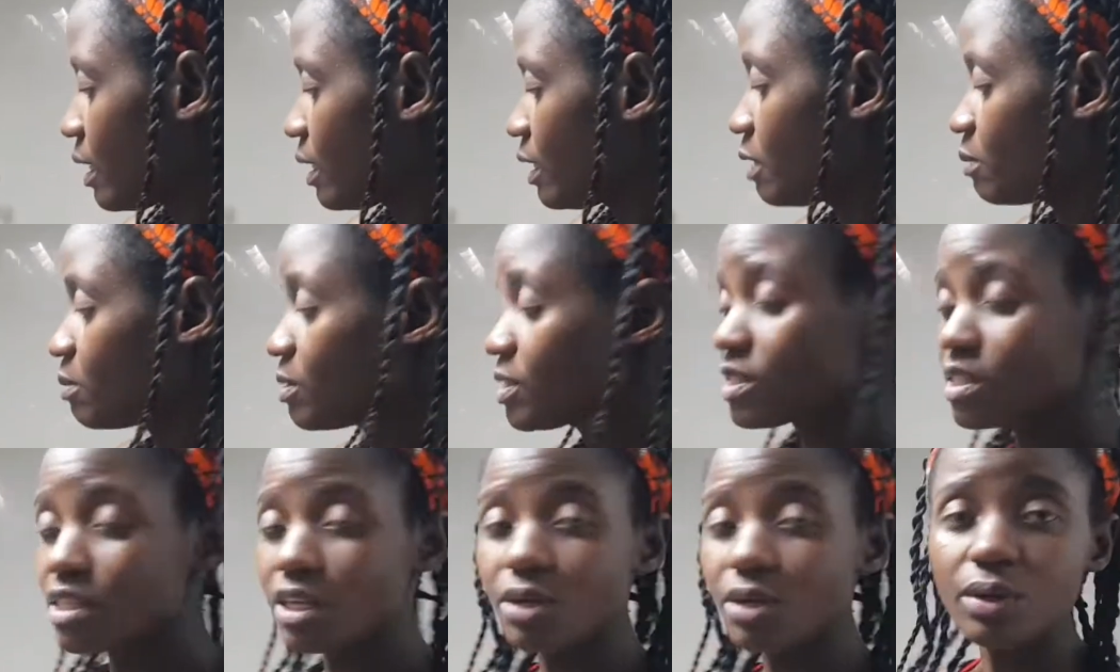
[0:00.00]
Let
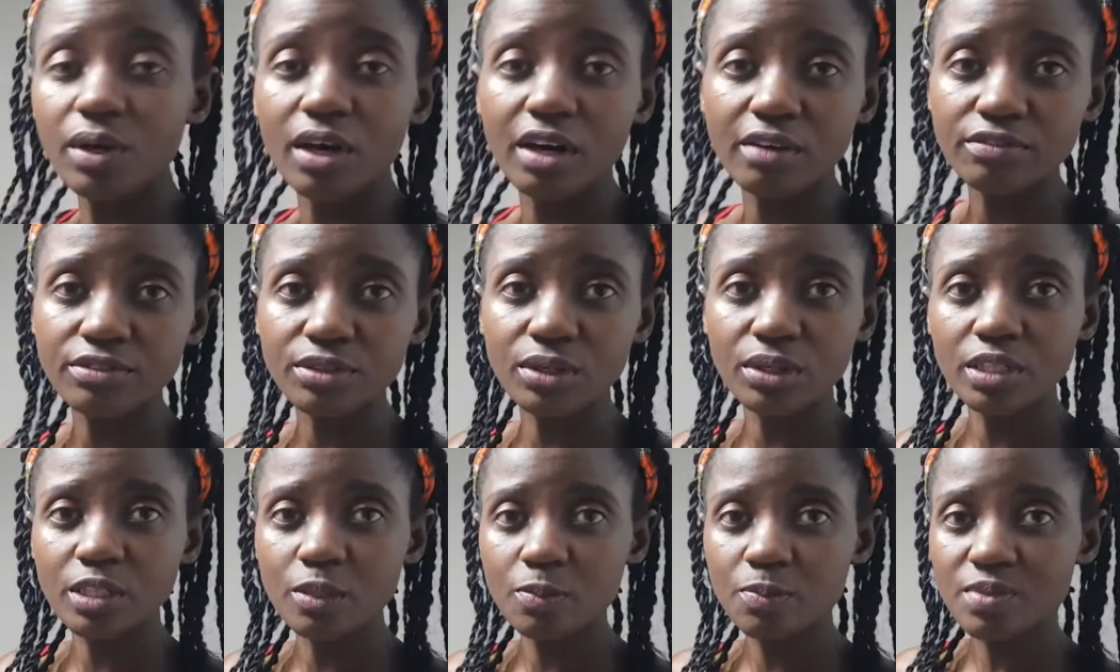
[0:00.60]
me say you have
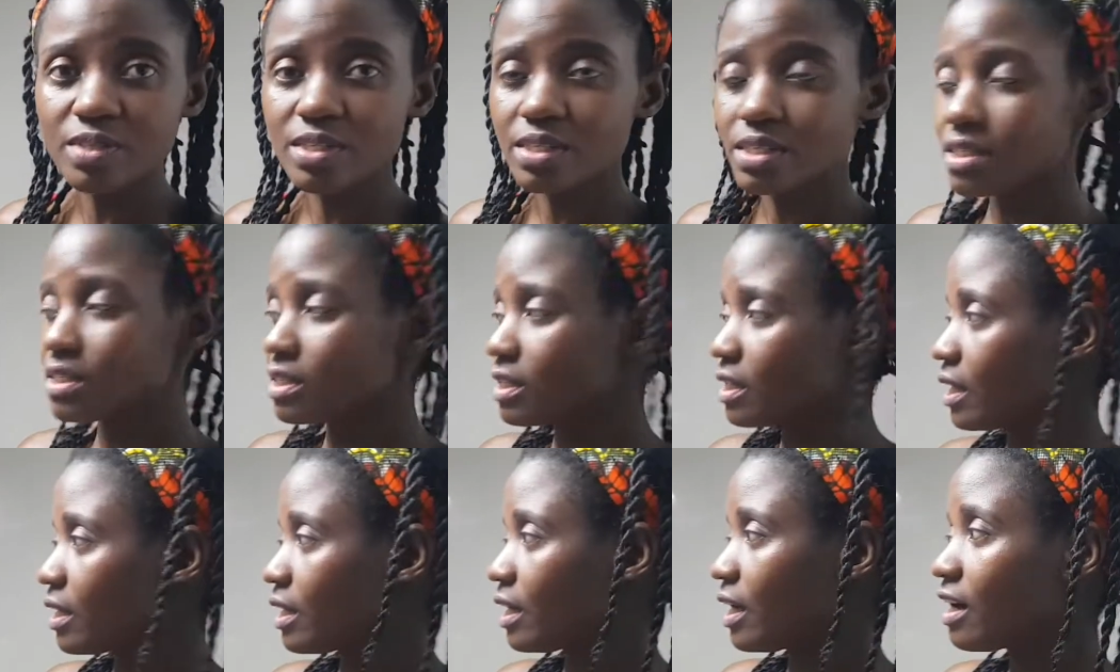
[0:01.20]
your
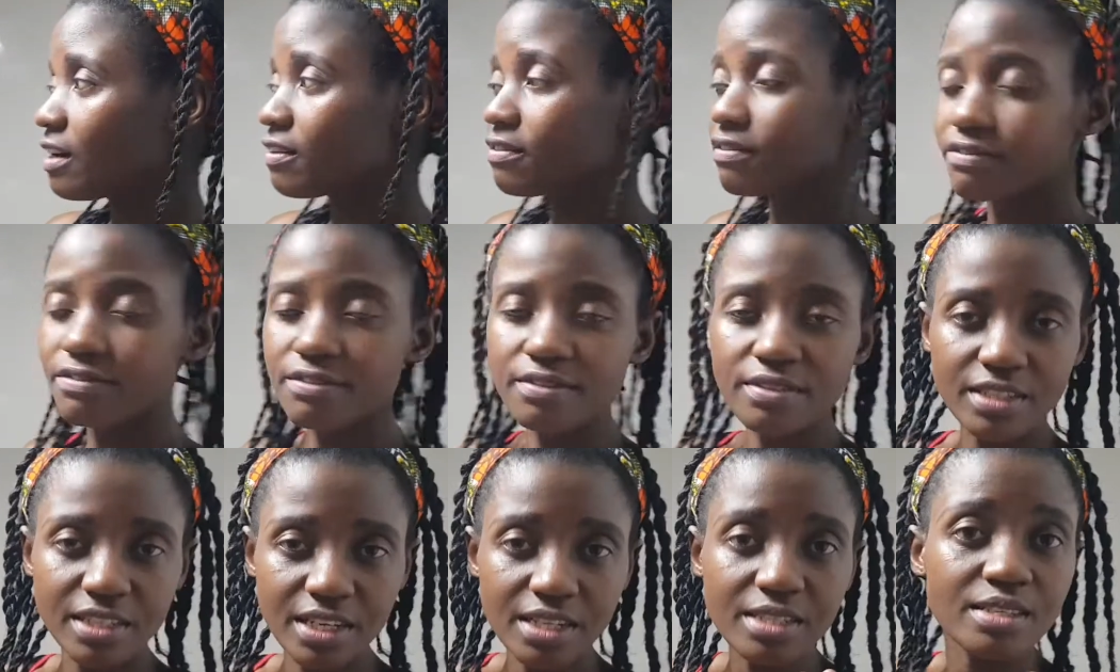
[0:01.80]
lipstick. I
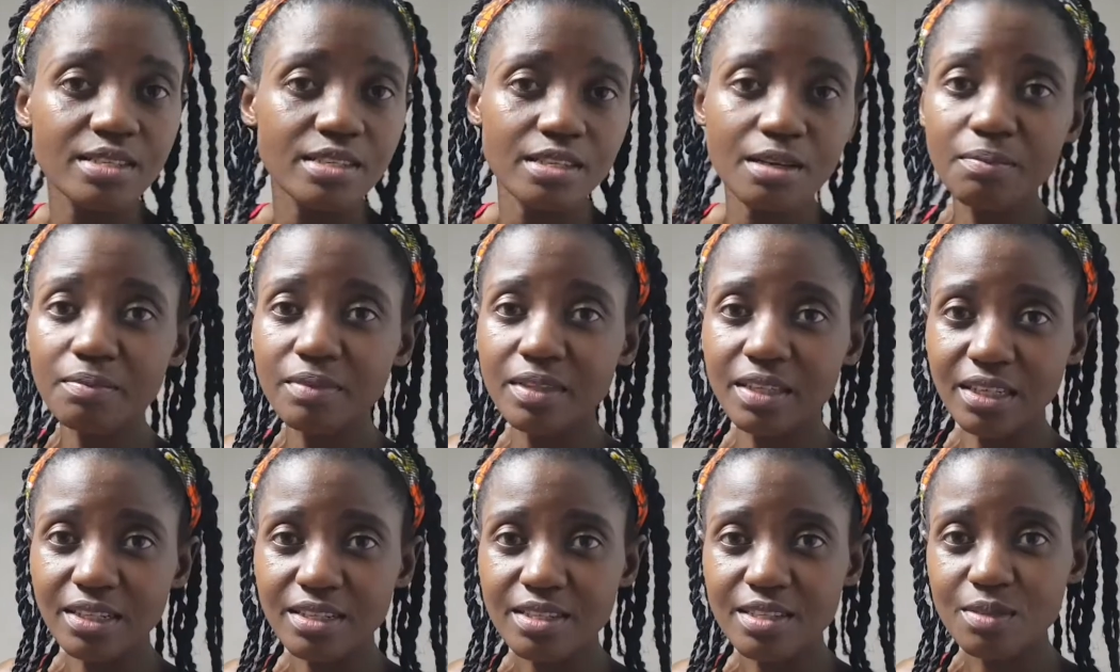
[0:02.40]
have just
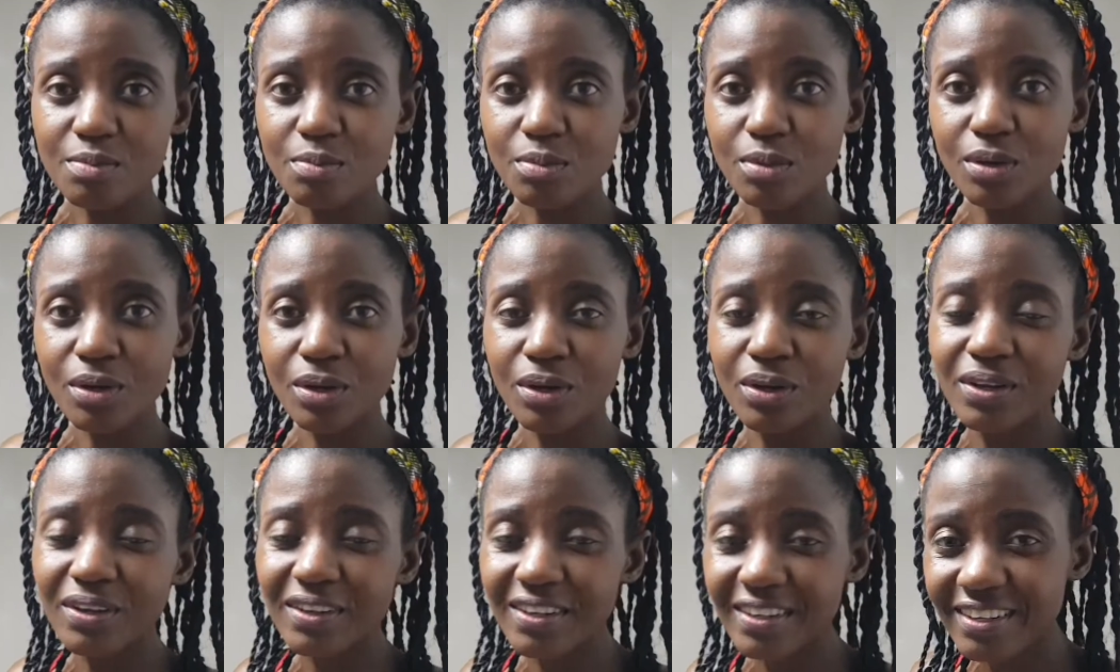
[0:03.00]
something
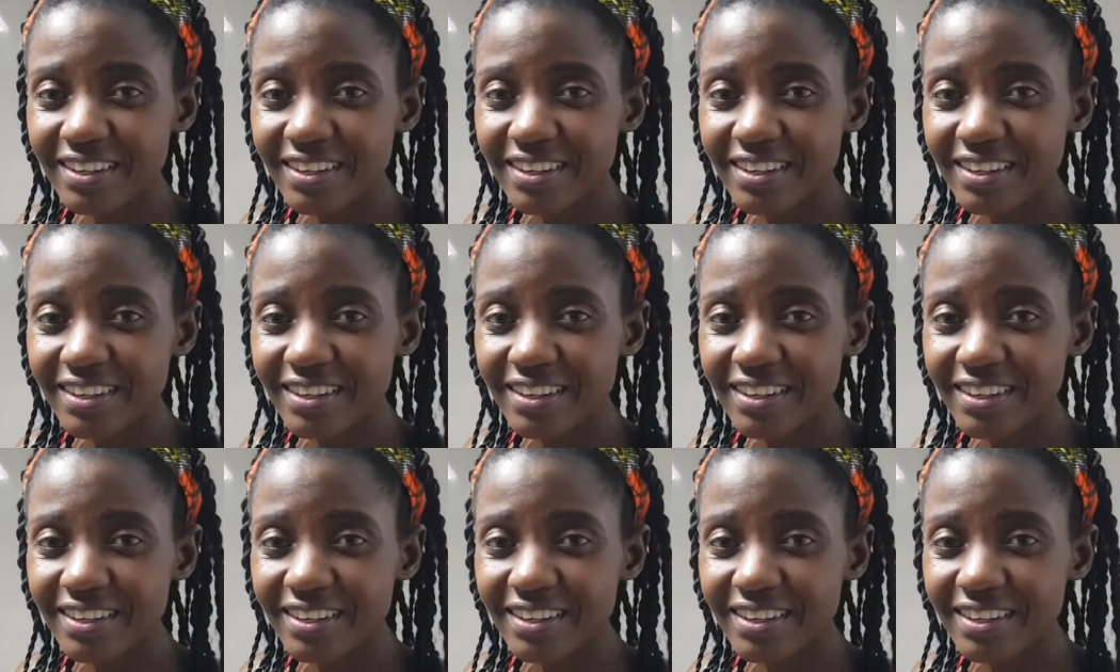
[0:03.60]
small.